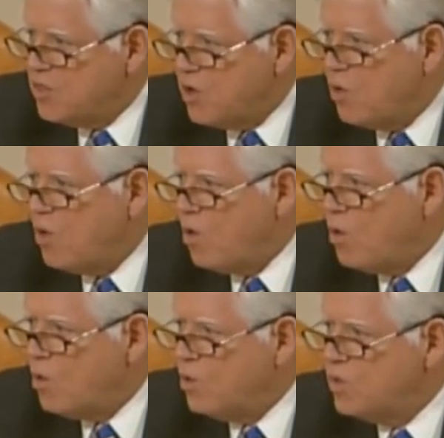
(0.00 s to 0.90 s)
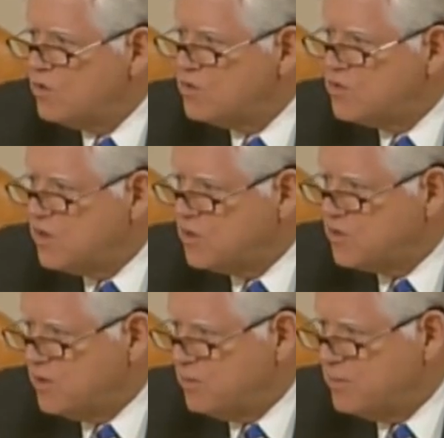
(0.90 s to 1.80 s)
The whole
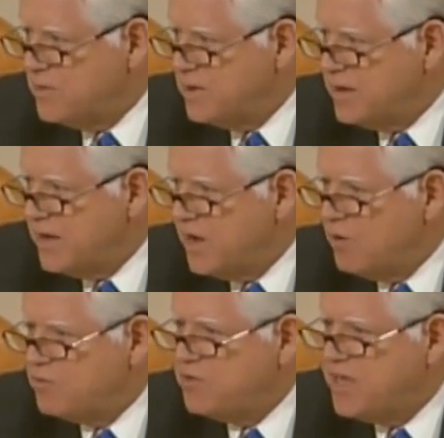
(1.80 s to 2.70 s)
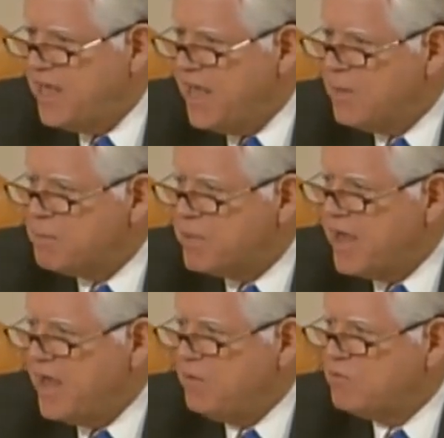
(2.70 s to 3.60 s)
system of
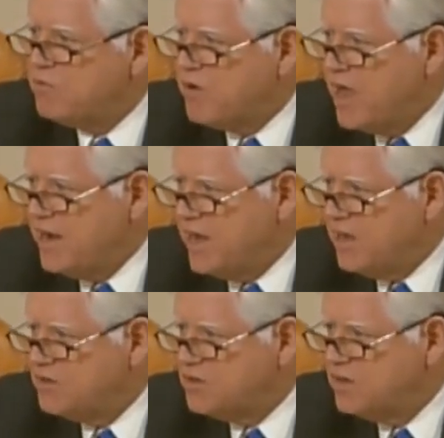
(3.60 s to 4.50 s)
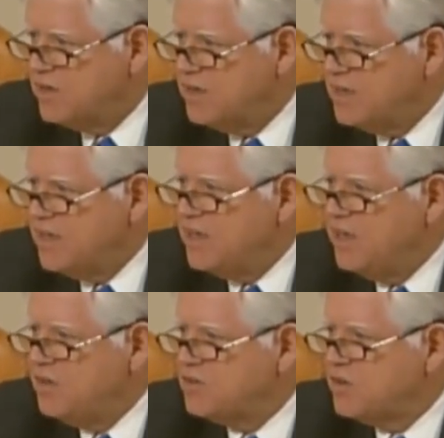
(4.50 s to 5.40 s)
campaign finance
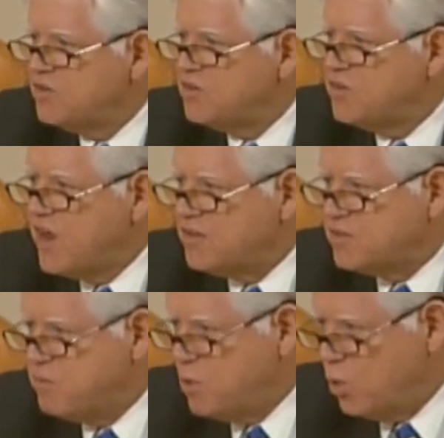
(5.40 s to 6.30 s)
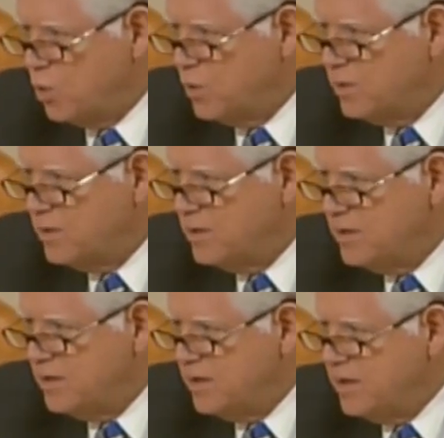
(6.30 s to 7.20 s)
is a cesspool,
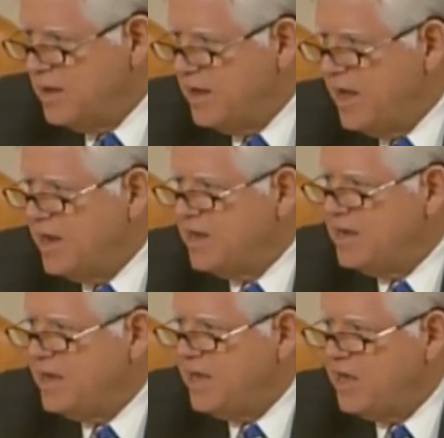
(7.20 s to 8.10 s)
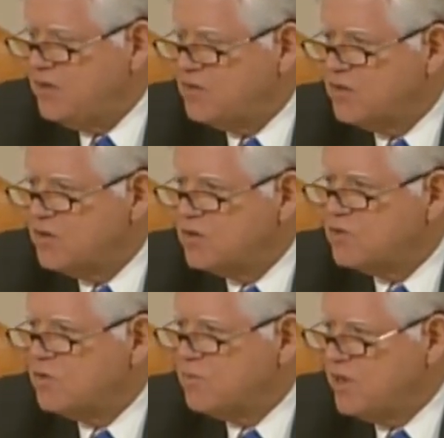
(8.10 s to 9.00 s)
and it needs
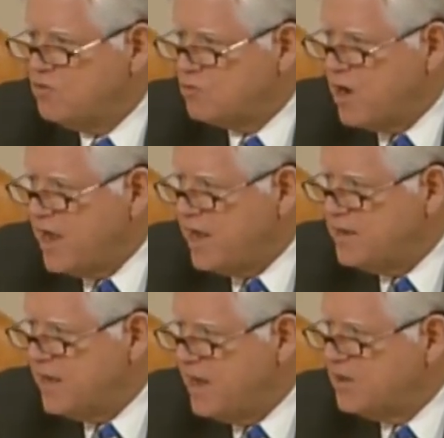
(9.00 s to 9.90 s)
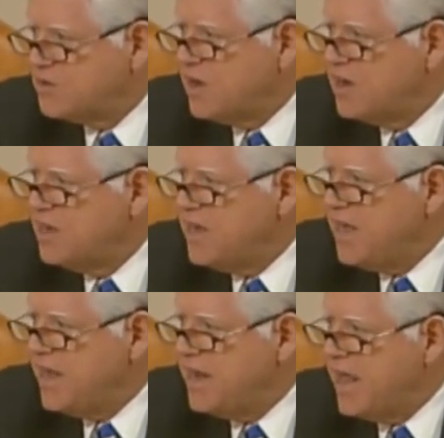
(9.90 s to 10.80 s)
to be drained, and it's going to
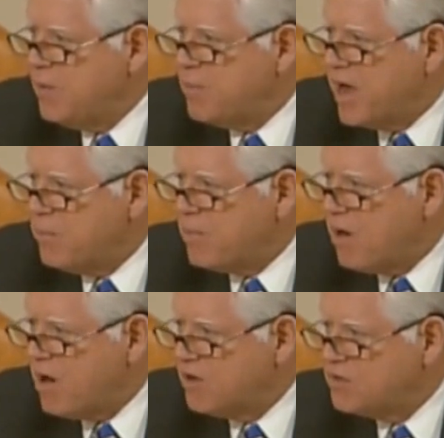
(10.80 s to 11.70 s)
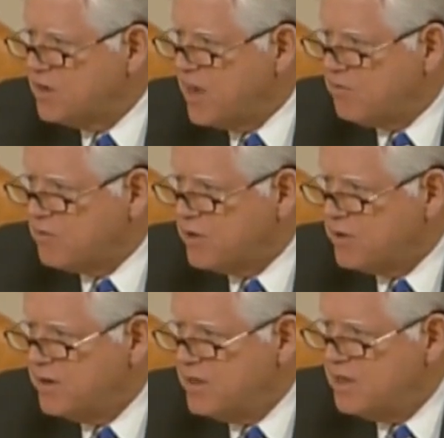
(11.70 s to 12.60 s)
need a bipartisan
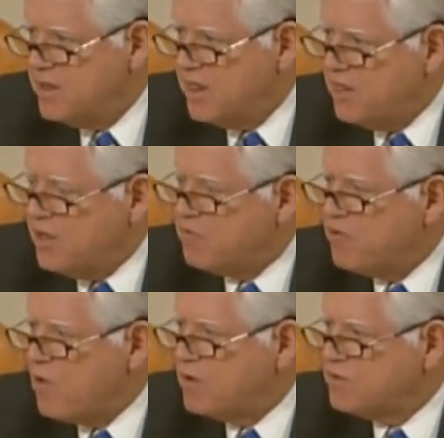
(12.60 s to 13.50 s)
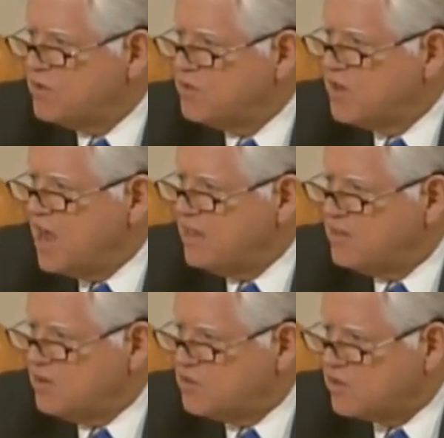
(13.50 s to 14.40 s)
effort that focuses
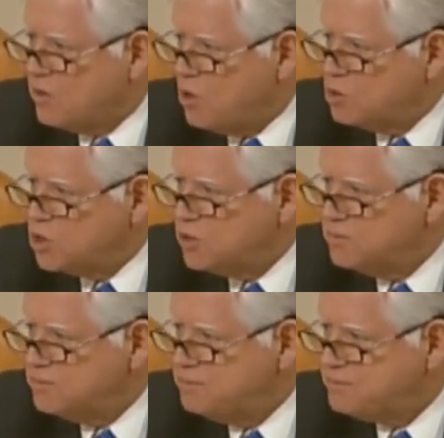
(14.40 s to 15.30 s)
on disclosure,